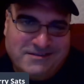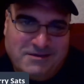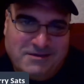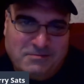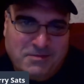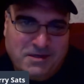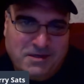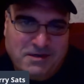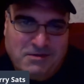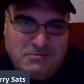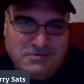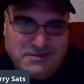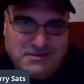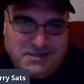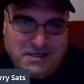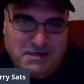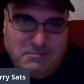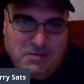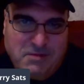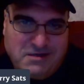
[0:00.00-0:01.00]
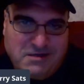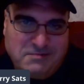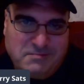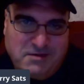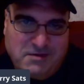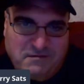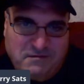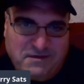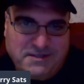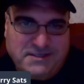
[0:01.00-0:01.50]
something you don't see much.
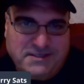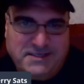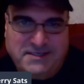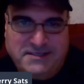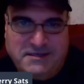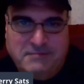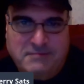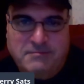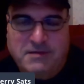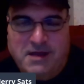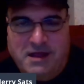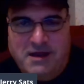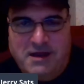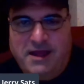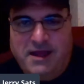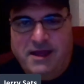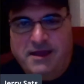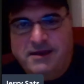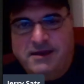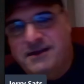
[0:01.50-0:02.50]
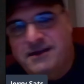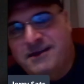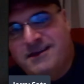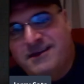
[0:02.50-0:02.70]
But if you see some nuthead